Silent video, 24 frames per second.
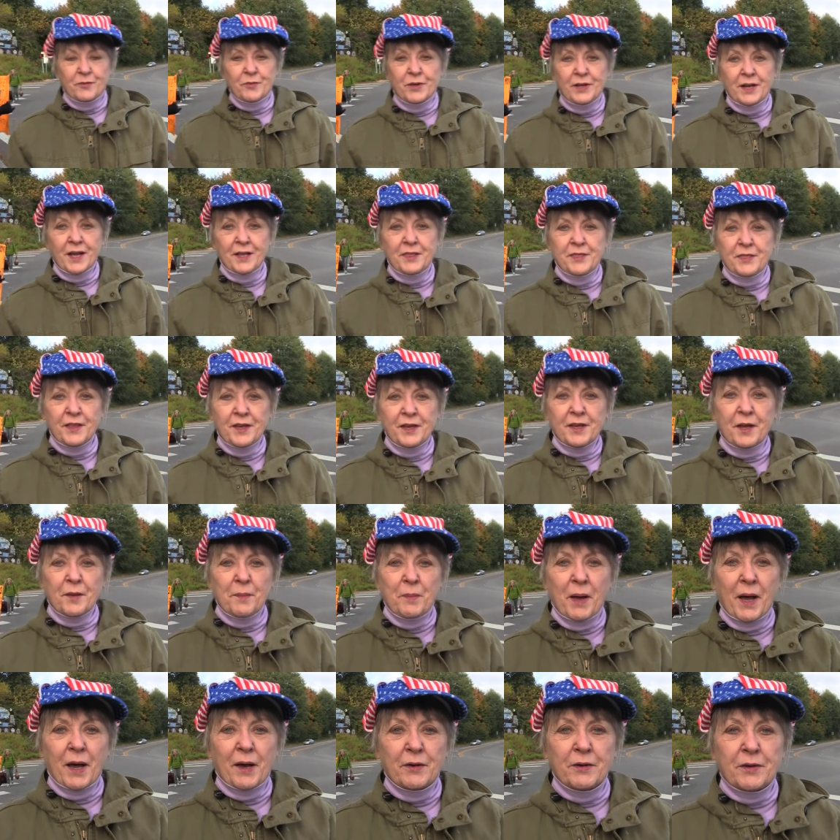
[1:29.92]
when I think
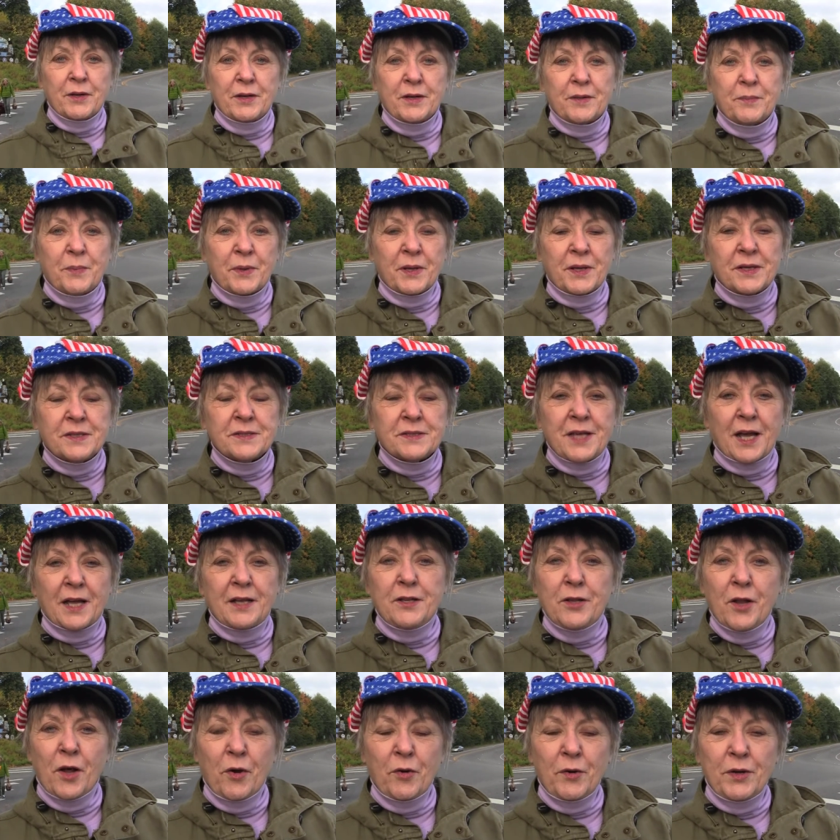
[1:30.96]
about it, because I
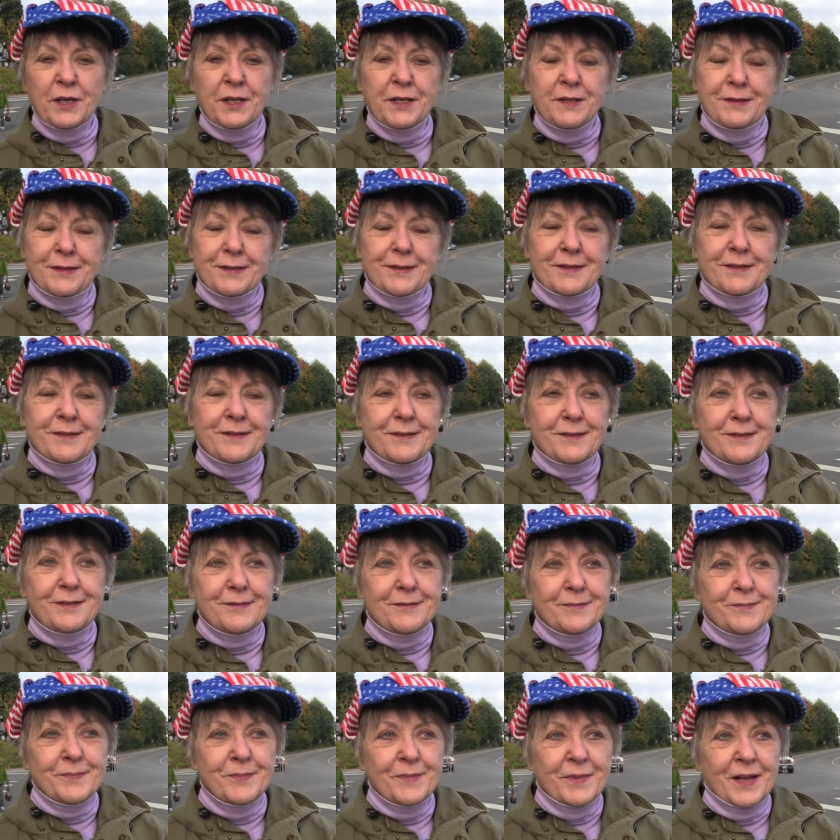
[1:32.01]
know in,
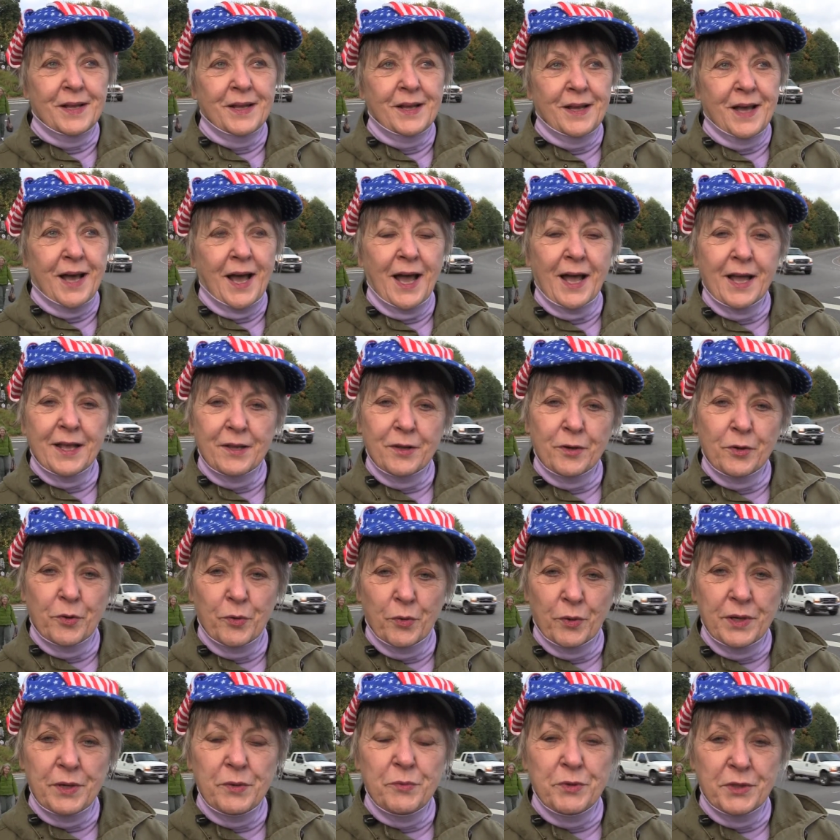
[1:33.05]
I
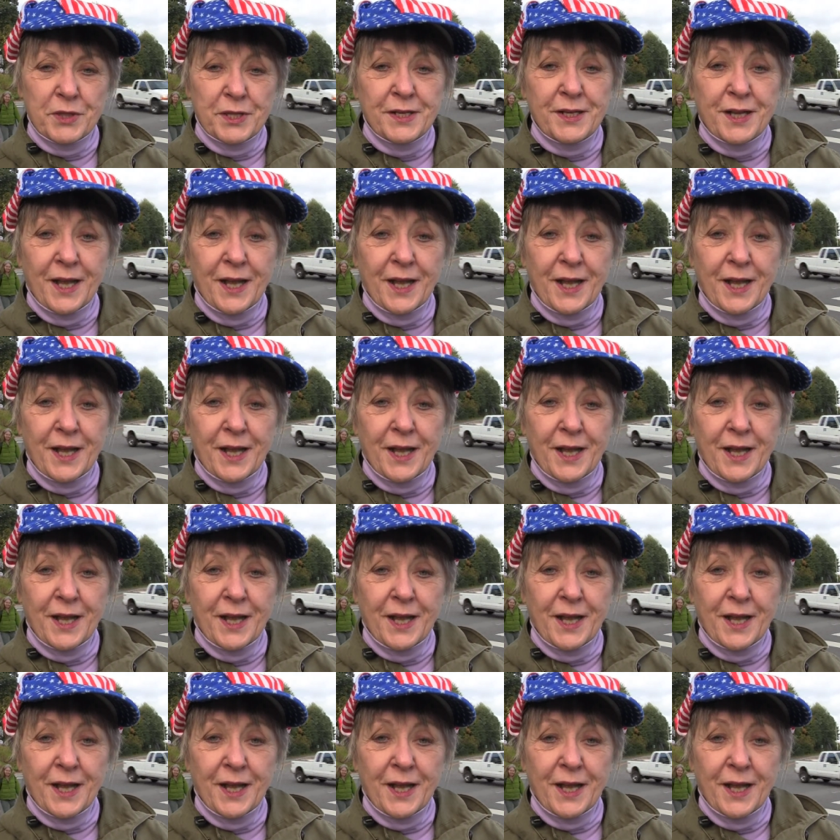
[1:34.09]
agree with the